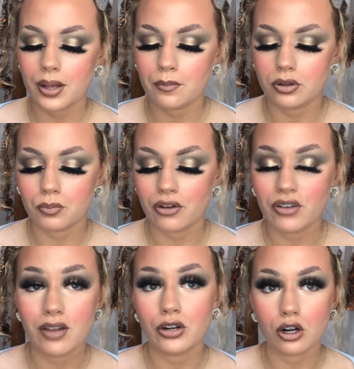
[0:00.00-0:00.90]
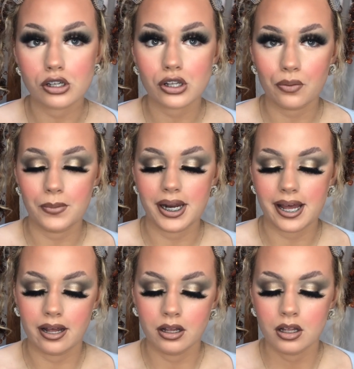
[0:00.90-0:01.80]
with my favourite gloss at the minute,
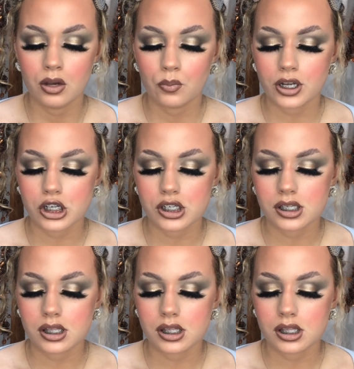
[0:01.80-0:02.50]
which is